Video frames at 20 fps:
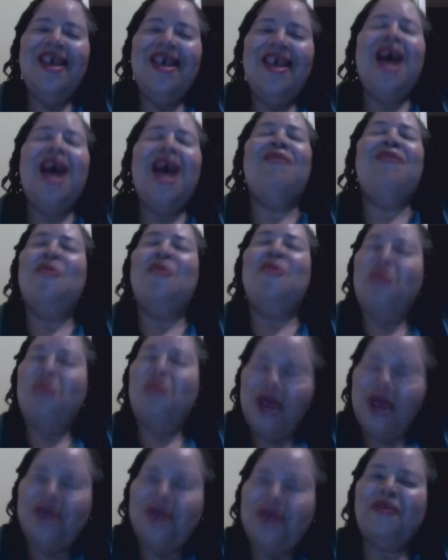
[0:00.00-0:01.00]
Have a
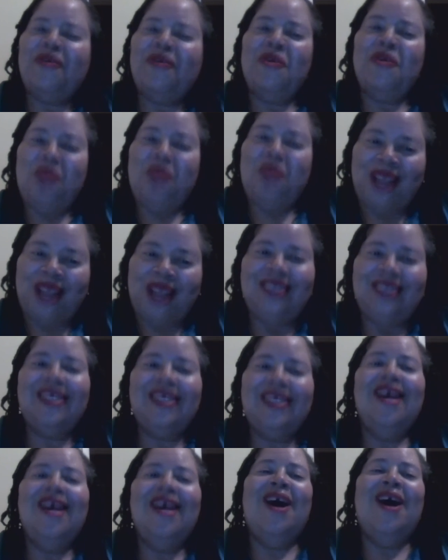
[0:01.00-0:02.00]
wonderful rest
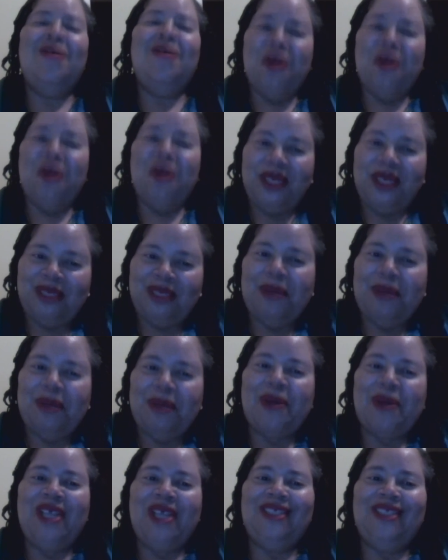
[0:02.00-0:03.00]
of your
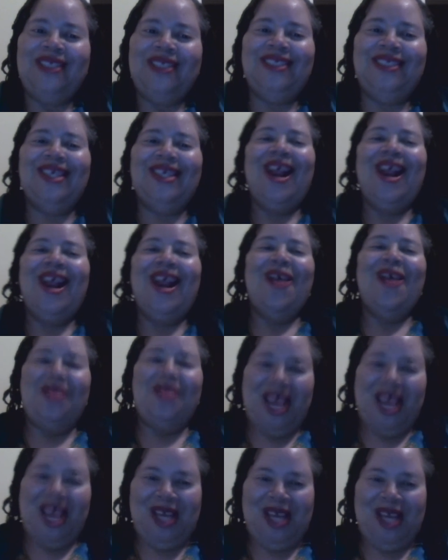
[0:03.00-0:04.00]
experience.
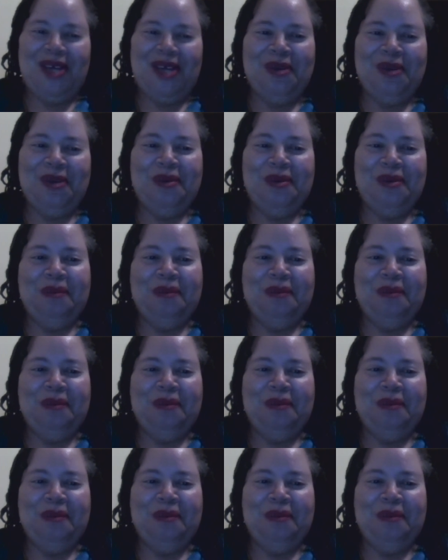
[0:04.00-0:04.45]
Thank you.